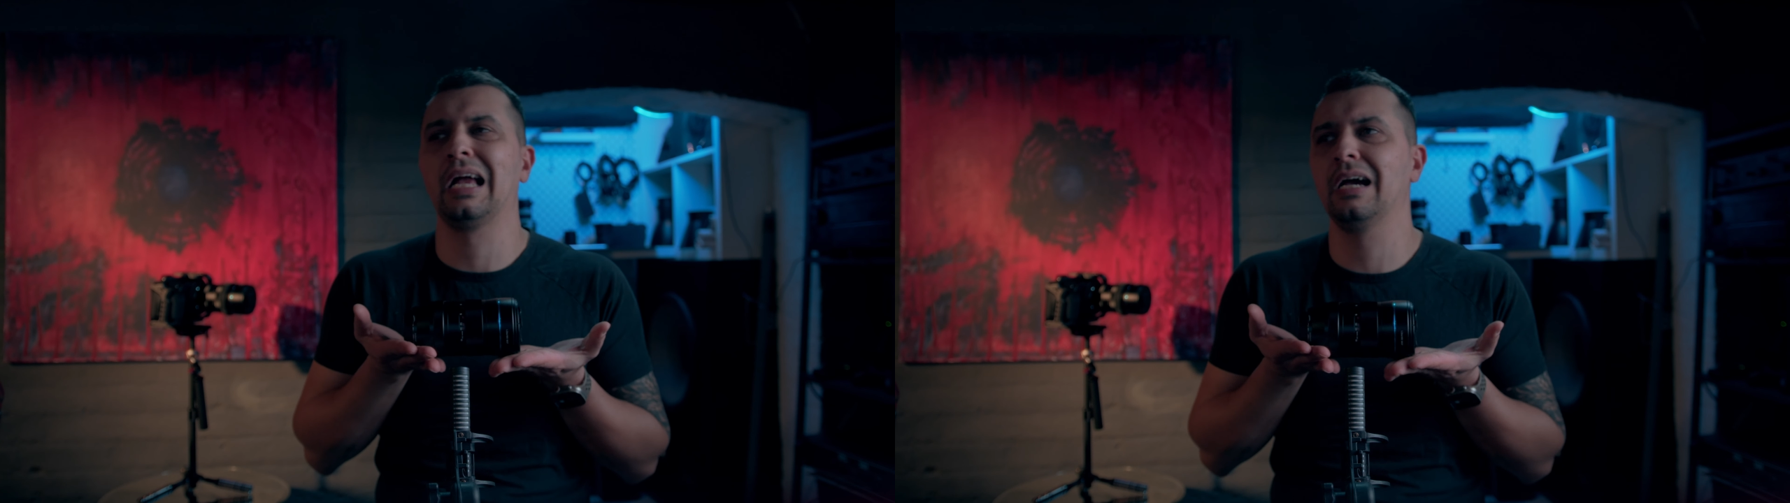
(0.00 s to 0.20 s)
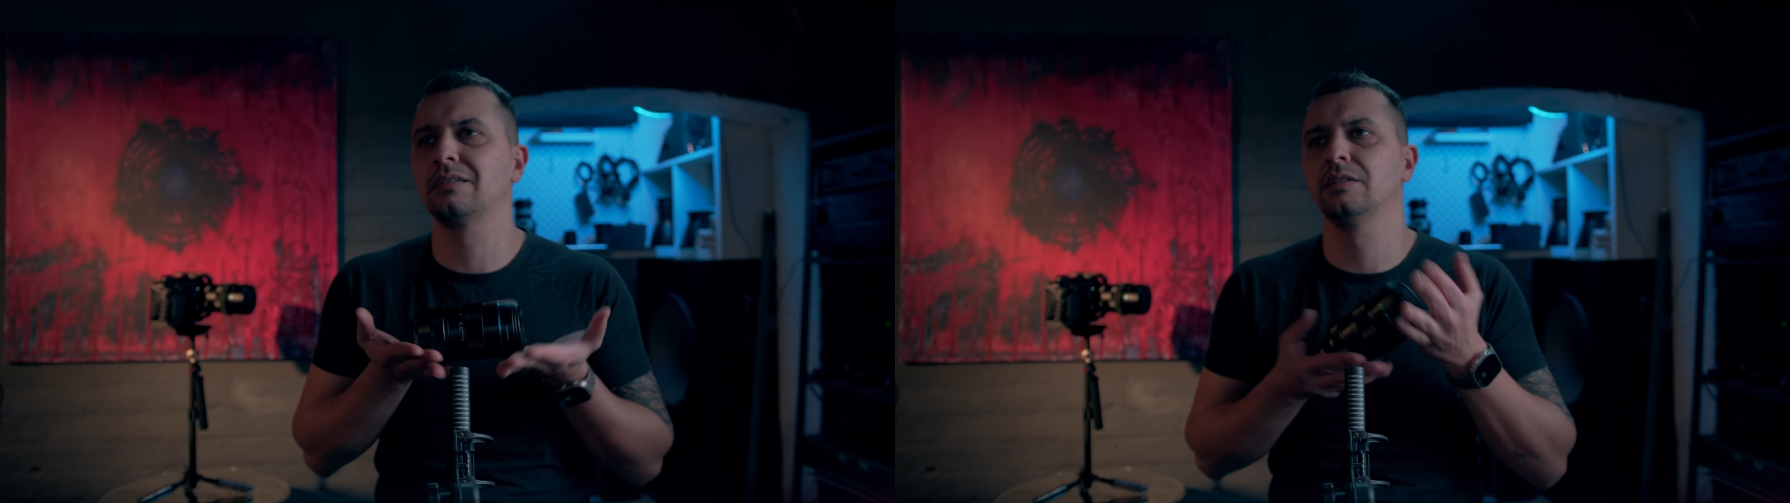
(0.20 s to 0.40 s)

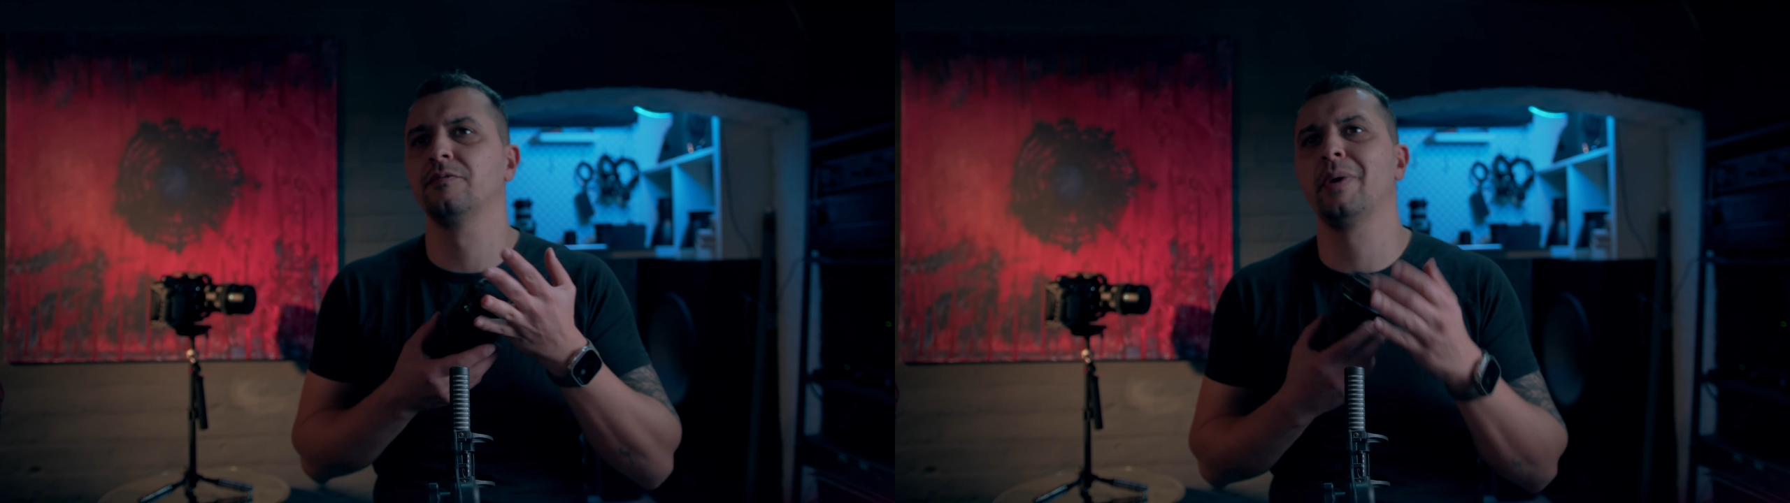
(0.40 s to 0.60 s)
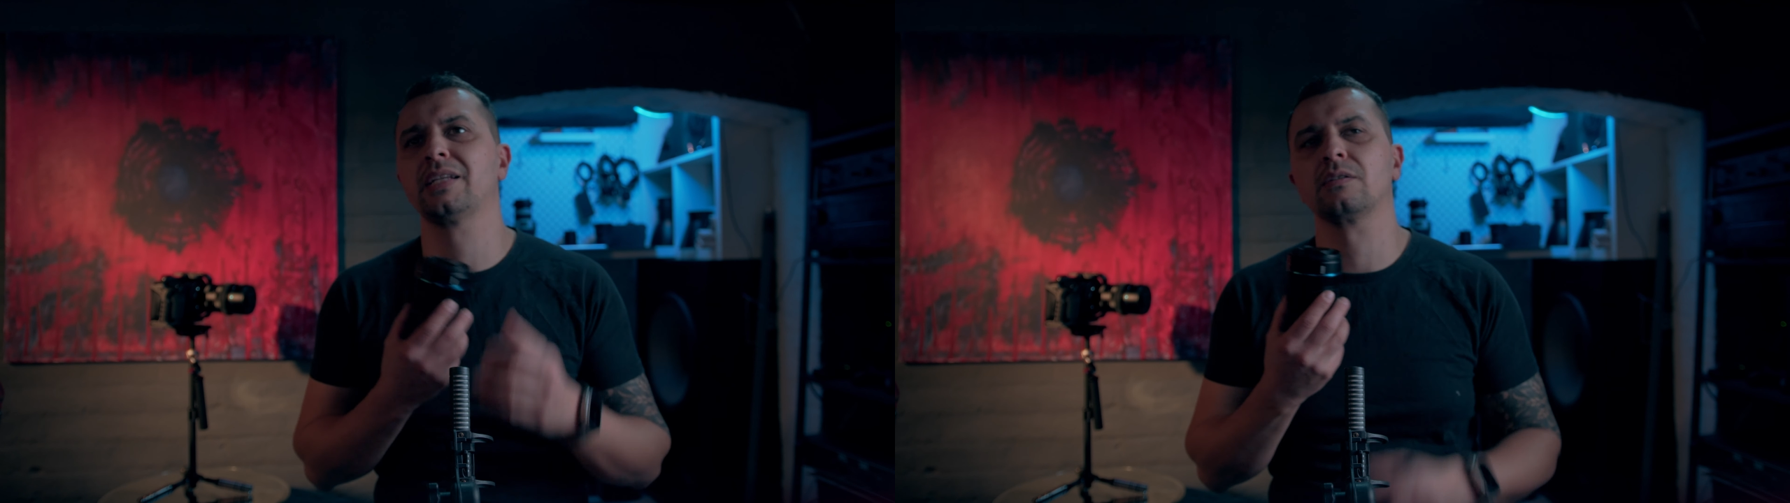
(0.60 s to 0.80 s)
out
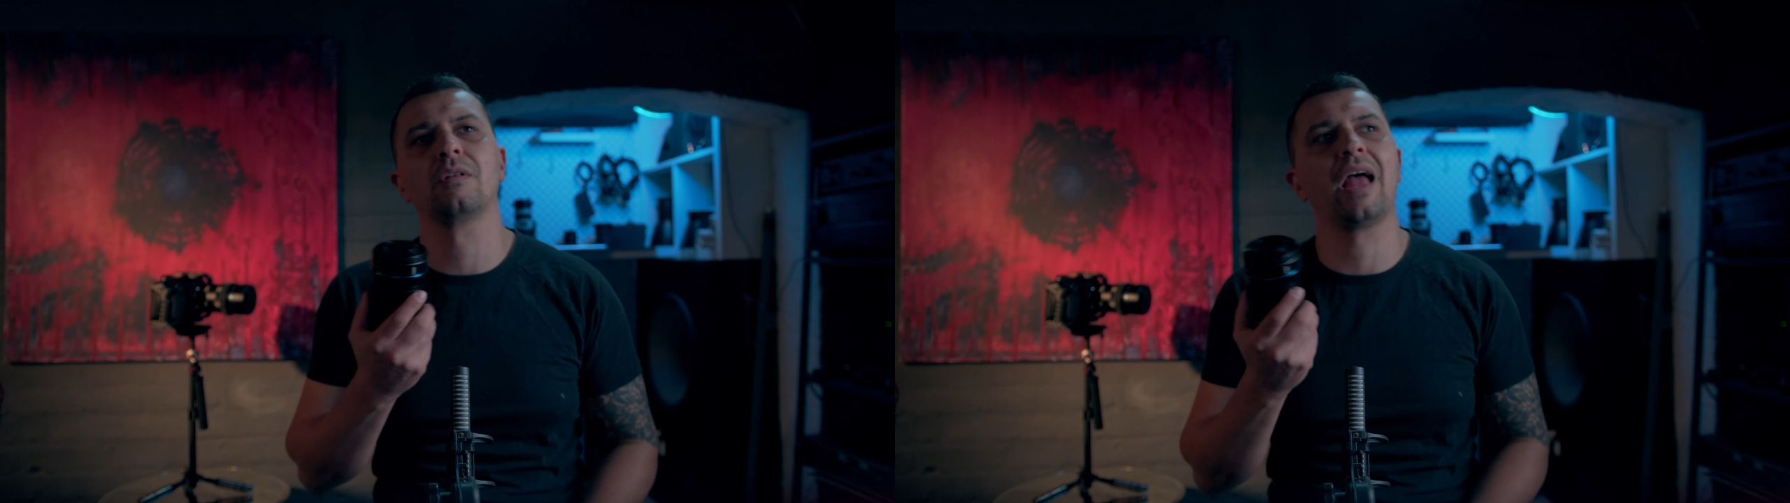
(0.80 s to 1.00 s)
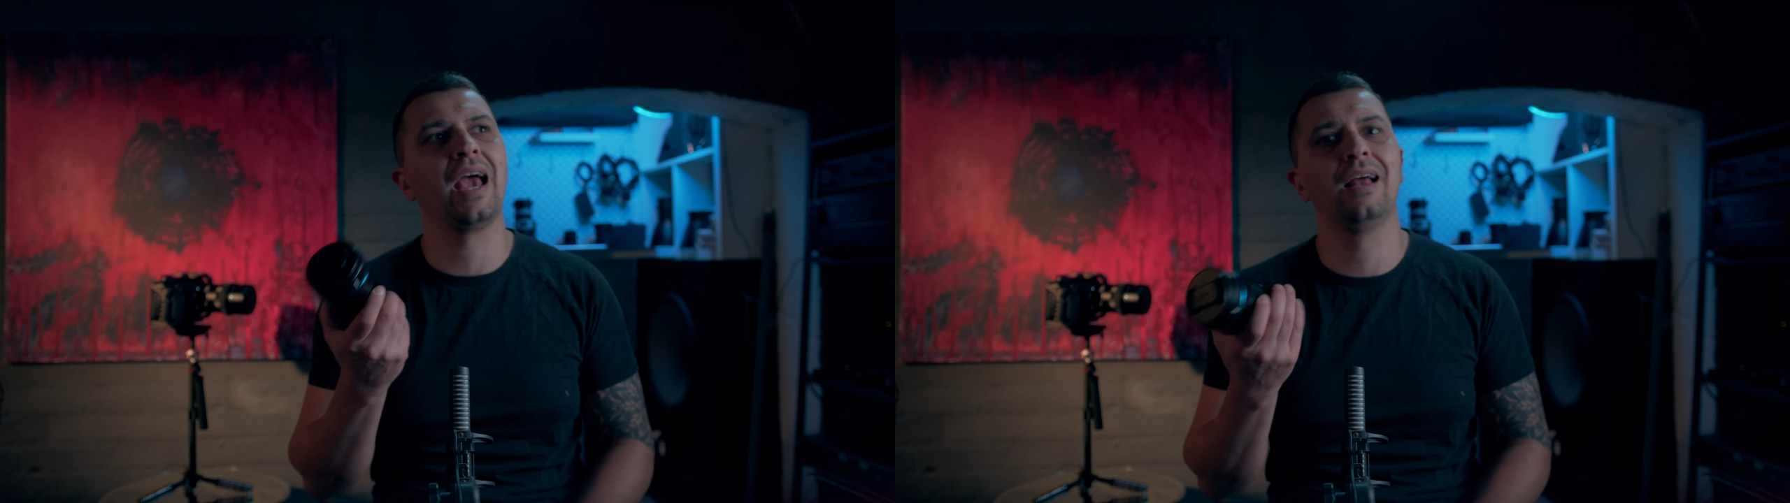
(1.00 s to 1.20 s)
of
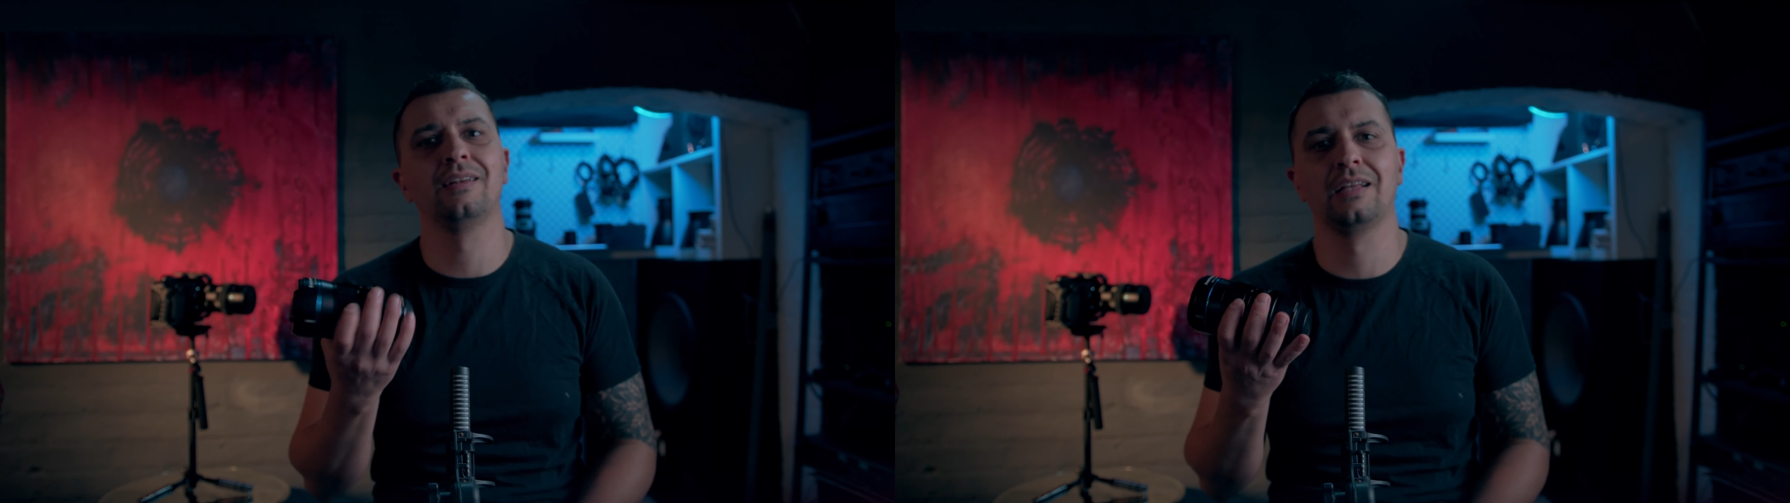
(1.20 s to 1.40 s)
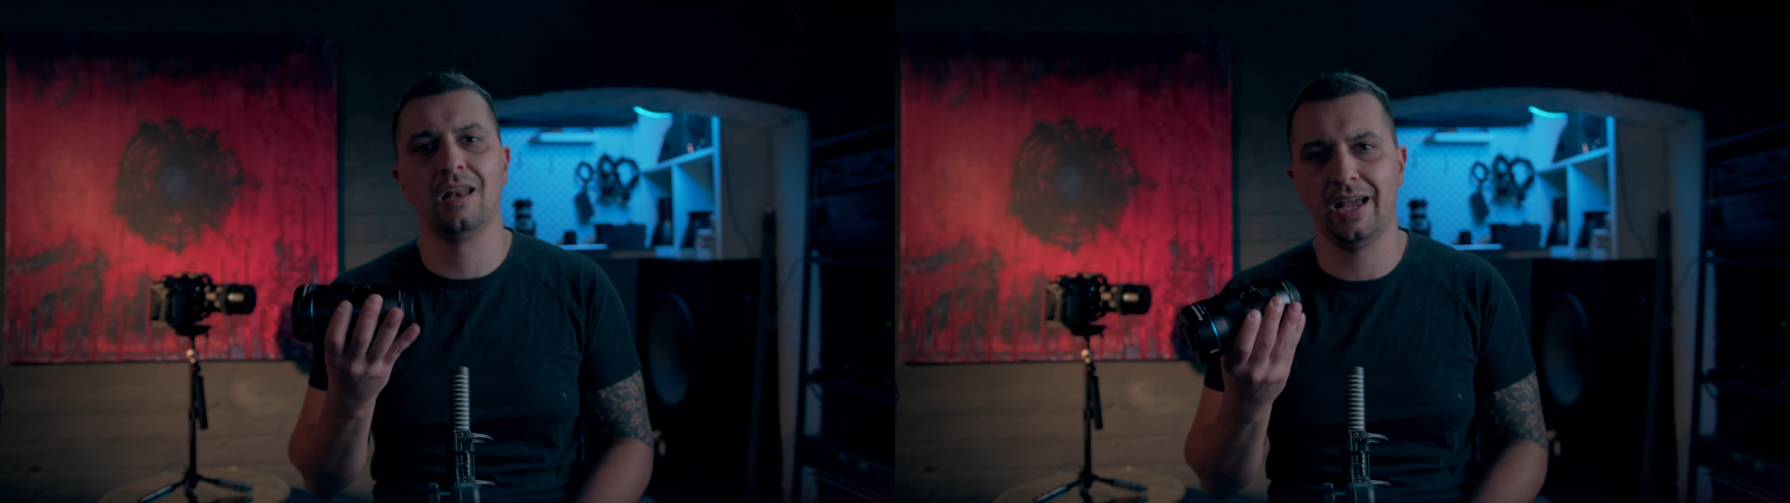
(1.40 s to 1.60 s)
metal
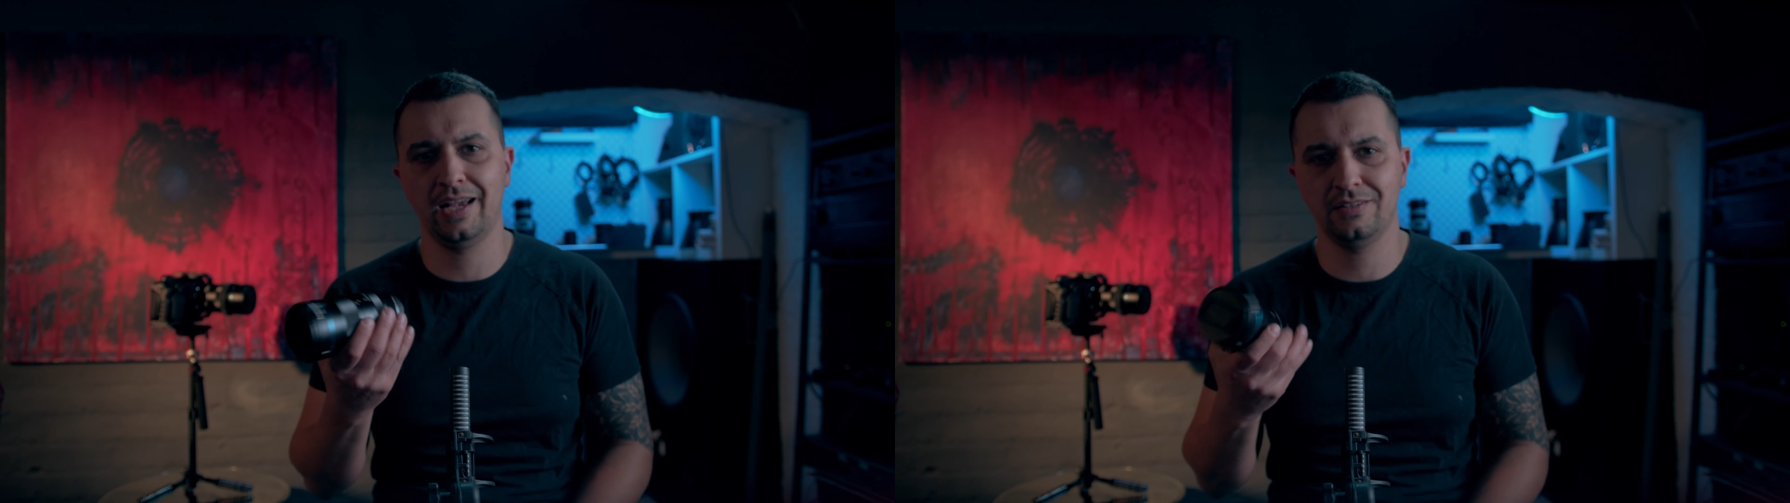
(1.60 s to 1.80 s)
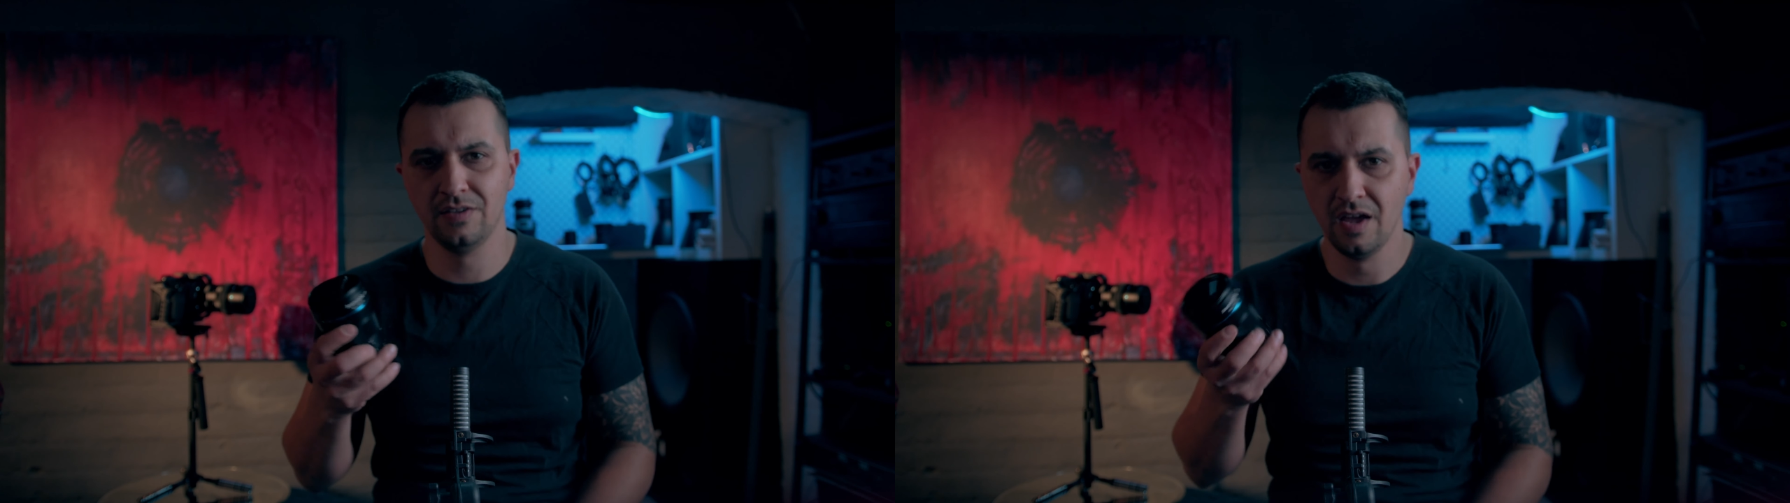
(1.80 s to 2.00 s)
and
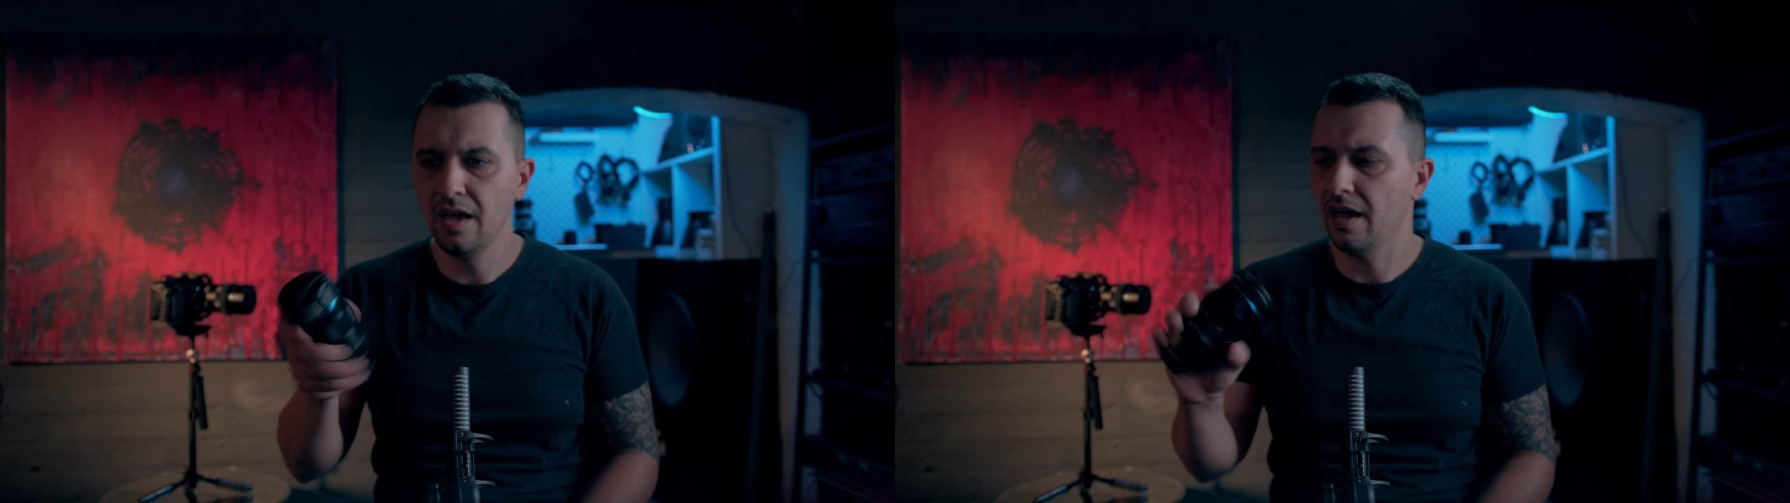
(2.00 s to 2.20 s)
glass.